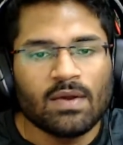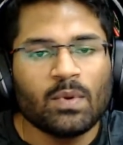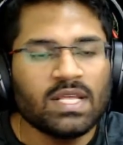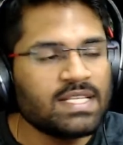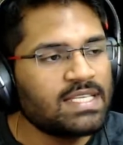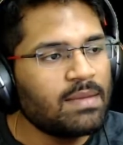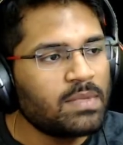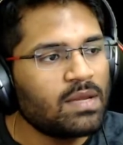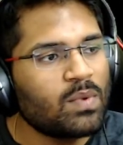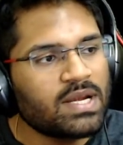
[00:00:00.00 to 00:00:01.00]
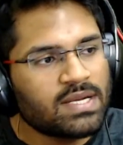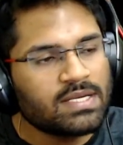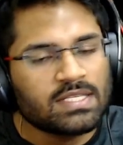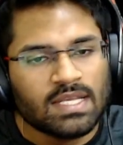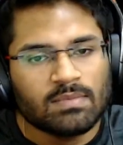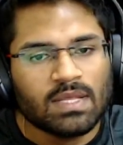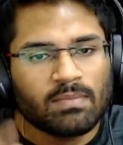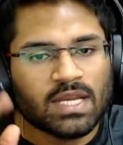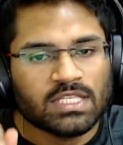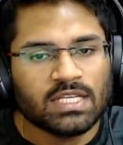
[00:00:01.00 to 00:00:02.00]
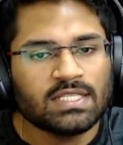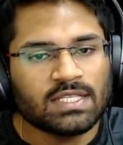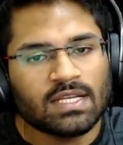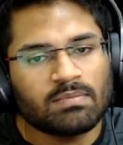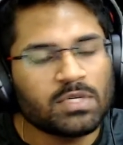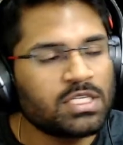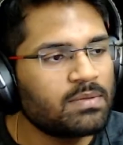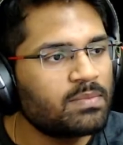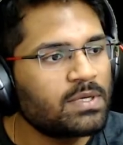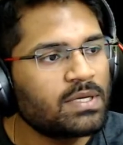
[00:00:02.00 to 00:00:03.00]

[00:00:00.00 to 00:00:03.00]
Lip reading: We did the same thing. Why did the same thing by exchanging that bishop?